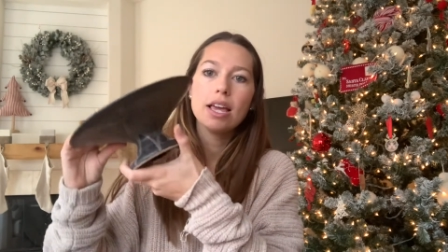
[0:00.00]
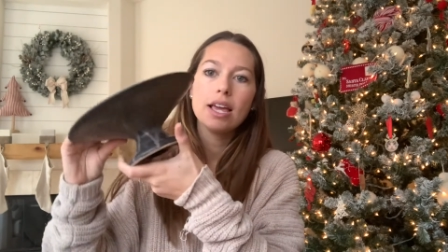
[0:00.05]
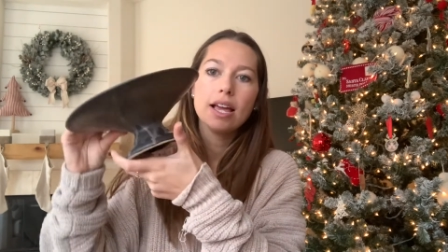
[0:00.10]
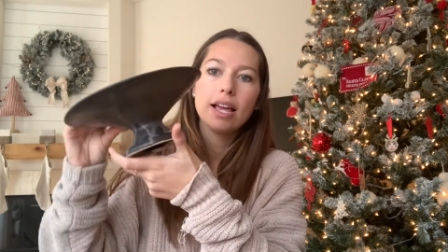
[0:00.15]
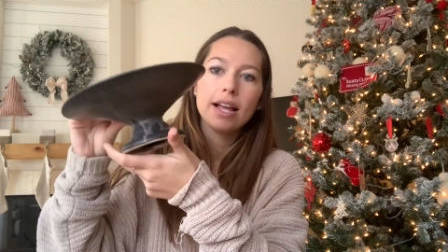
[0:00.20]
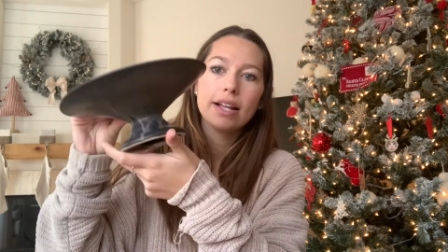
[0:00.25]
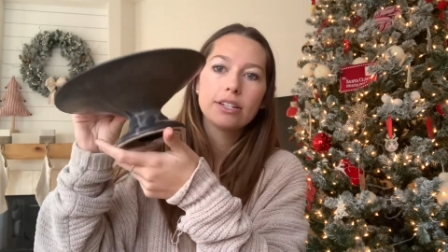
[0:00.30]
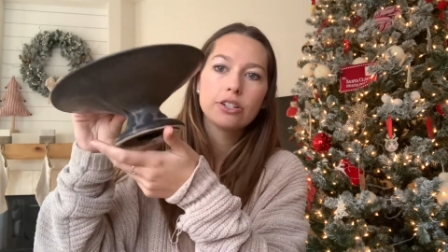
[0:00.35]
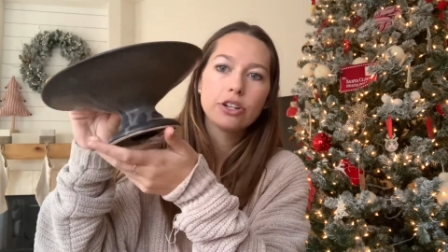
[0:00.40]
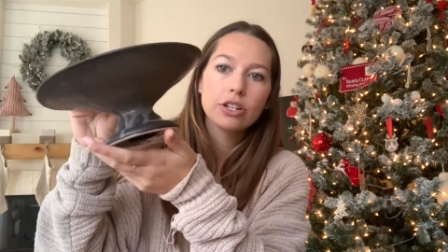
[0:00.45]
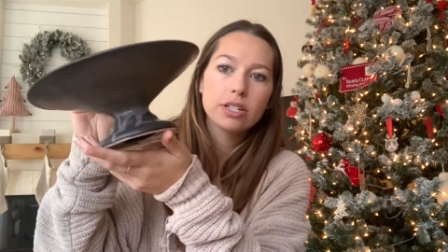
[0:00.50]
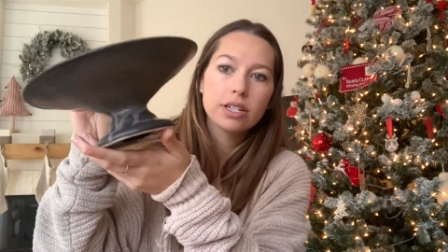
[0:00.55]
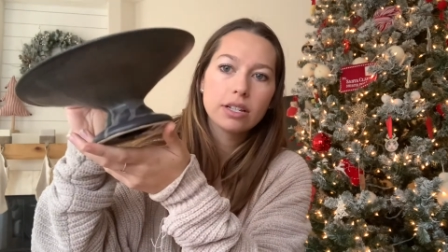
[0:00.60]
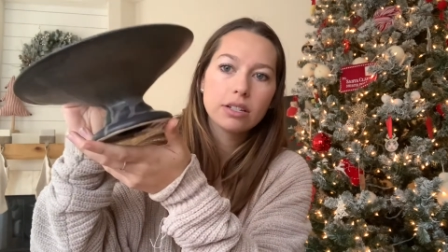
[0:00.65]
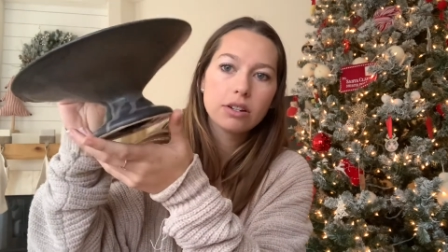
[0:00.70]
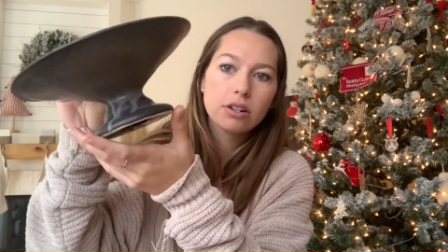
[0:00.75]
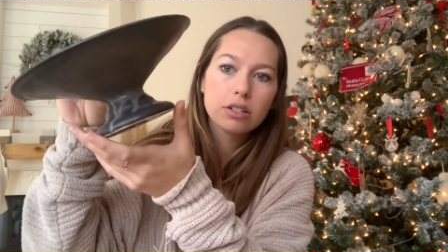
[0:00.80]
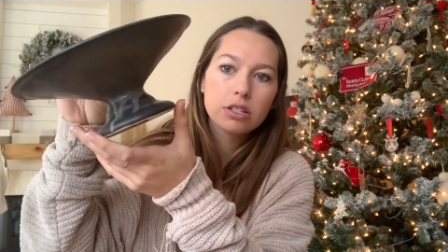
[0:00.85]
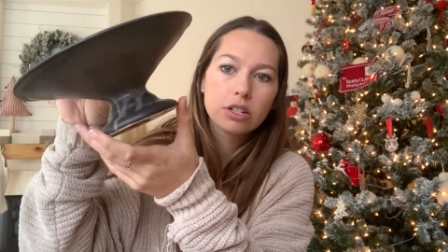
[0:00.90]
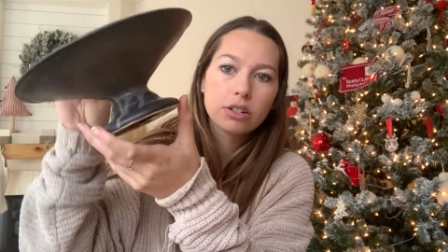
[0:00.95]
It's just a
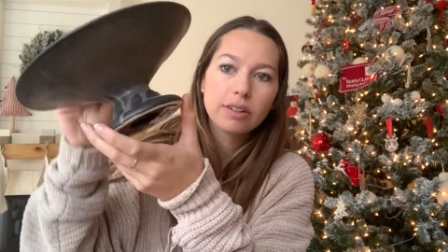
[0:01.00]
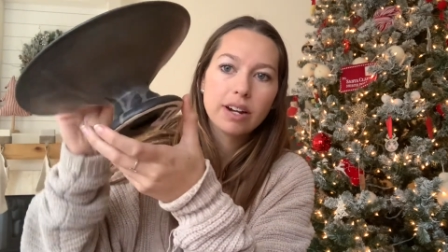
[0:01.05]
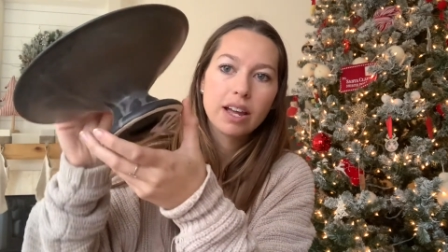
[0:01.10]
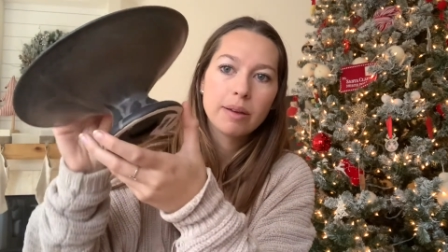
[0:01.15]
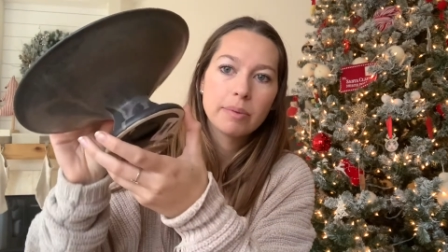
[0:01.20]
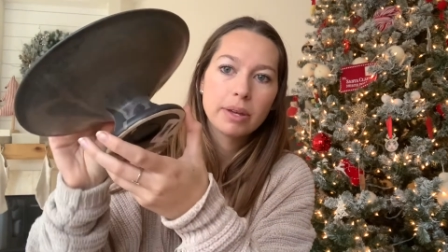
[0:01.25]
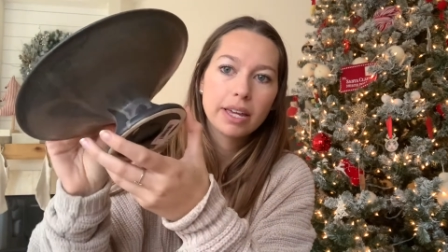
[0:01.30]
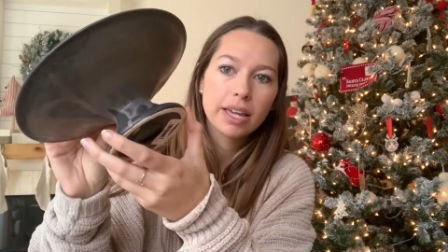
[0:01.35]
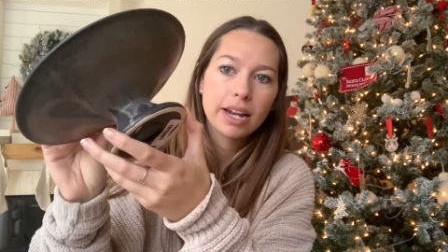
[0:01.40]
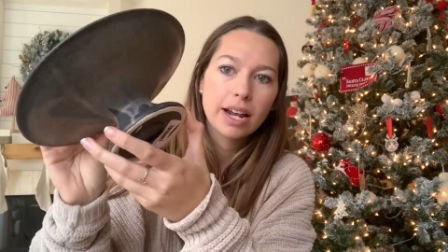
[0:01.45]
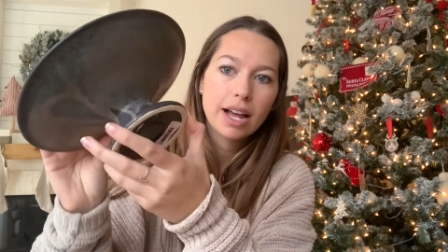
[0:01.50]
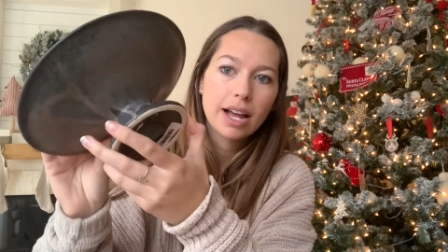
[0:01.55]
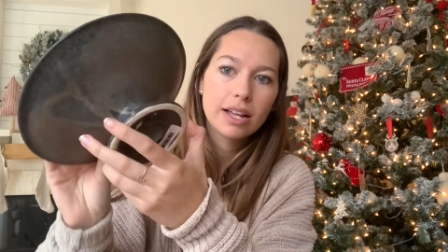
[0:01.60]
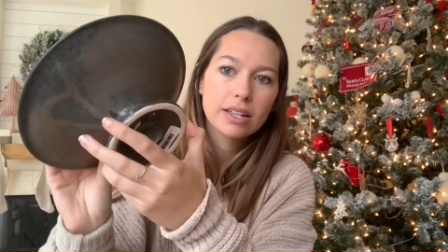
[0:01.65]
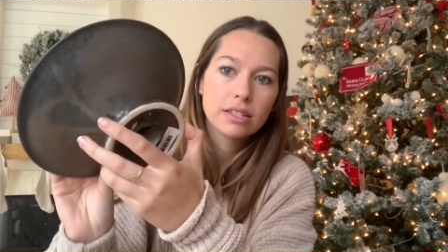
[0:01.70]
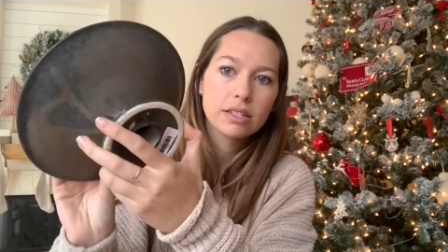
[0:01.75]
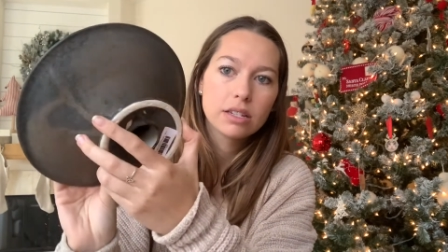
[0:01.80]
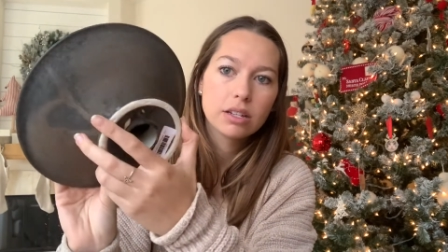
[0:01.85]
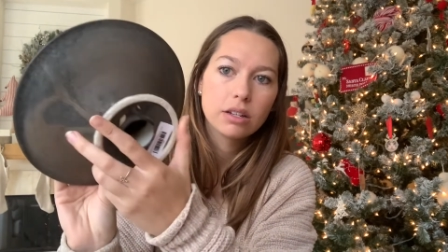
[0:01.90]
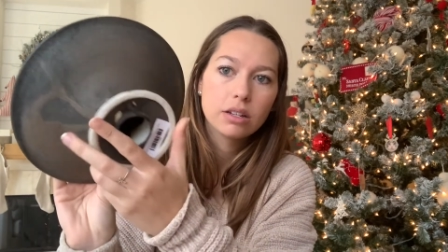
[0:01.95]
little ceramic. It
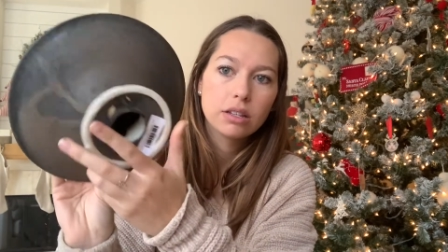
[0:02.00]
has